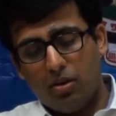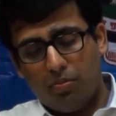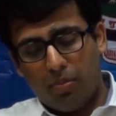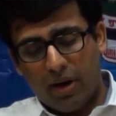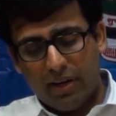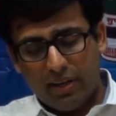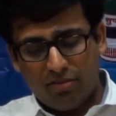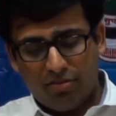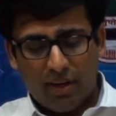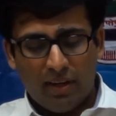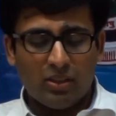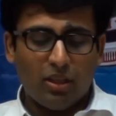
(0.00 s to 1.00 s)
My dear
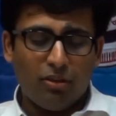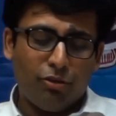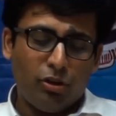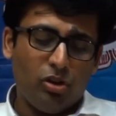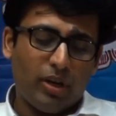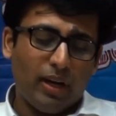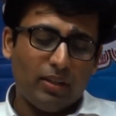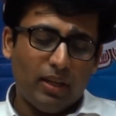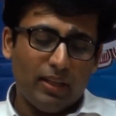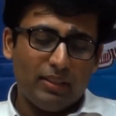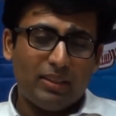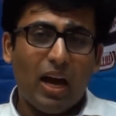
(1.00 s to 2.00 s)
friends, if you look at
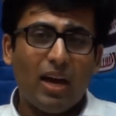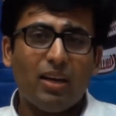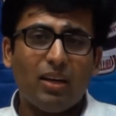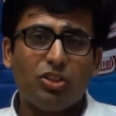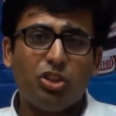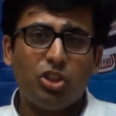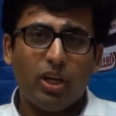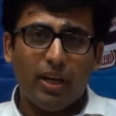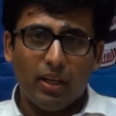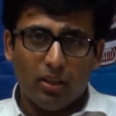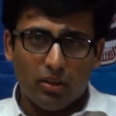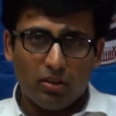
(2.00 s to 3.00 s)
the entire
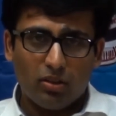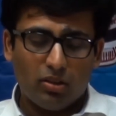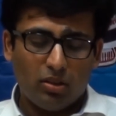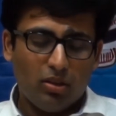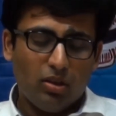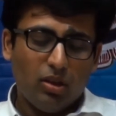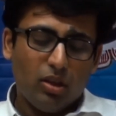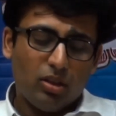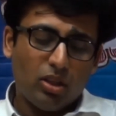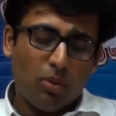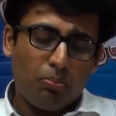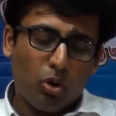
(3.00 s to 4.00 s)
chain,
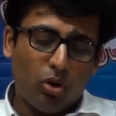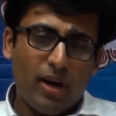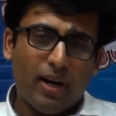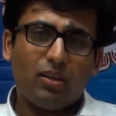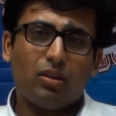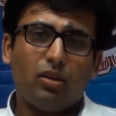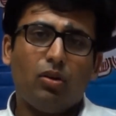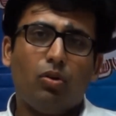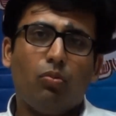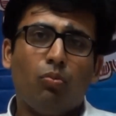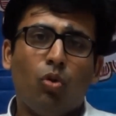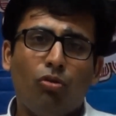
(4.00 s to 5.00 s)
the product
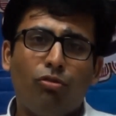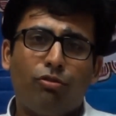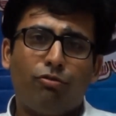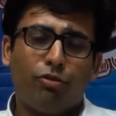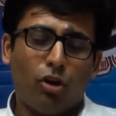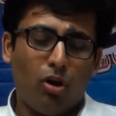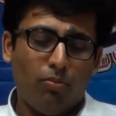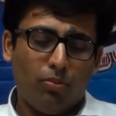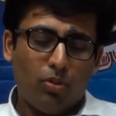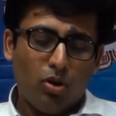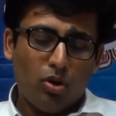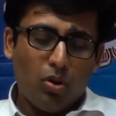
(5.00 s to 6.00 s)
moved from
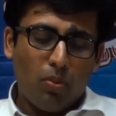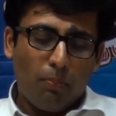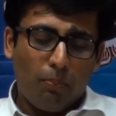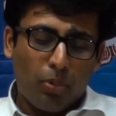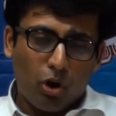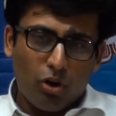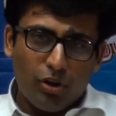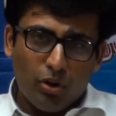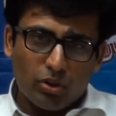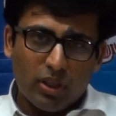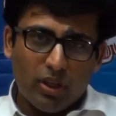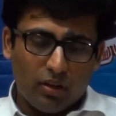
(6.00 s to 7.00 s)

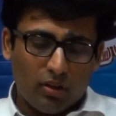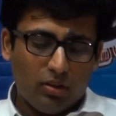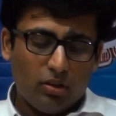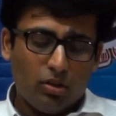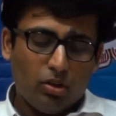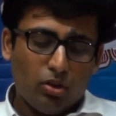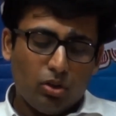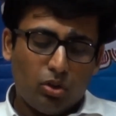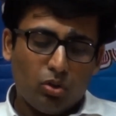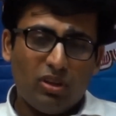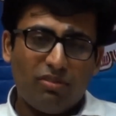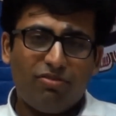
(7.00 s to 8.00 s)
producer to the